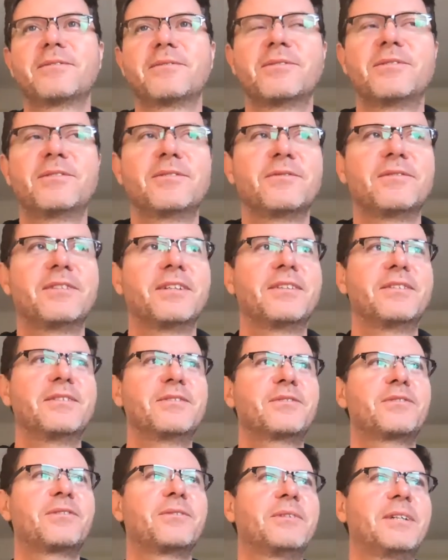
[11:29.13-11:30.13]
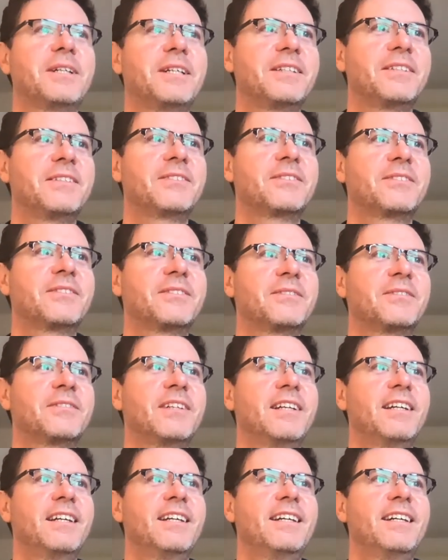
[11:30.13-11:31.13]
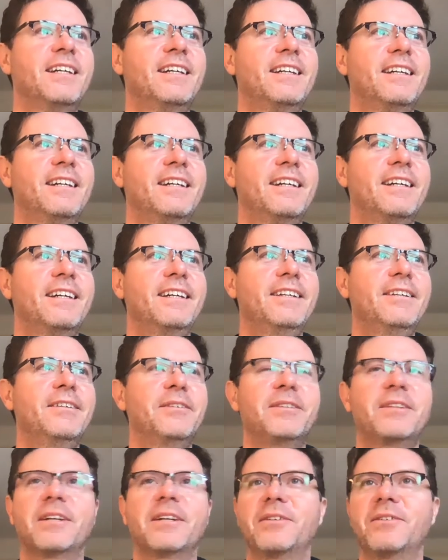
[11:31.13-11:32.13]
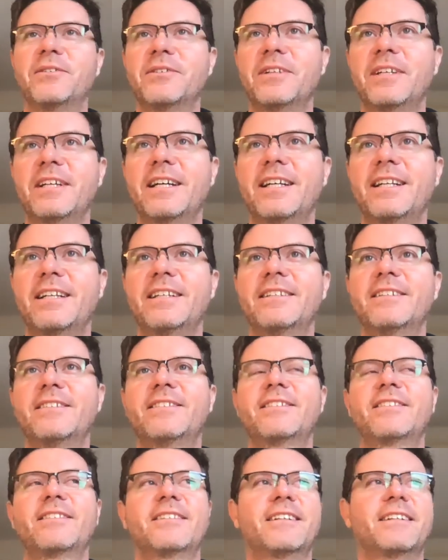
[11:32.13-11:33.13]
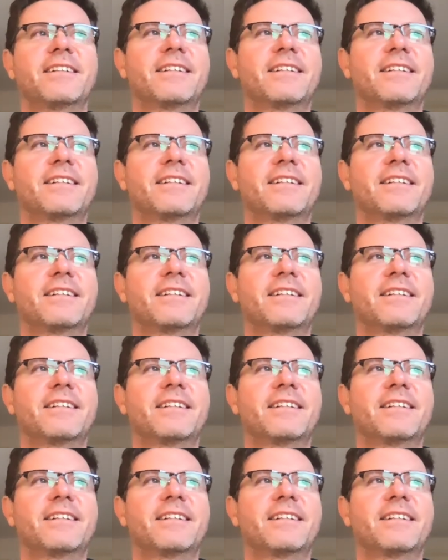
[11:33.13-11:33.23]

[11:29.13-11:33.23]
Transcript: Once you've done this for a while, you sort of, you get good at it.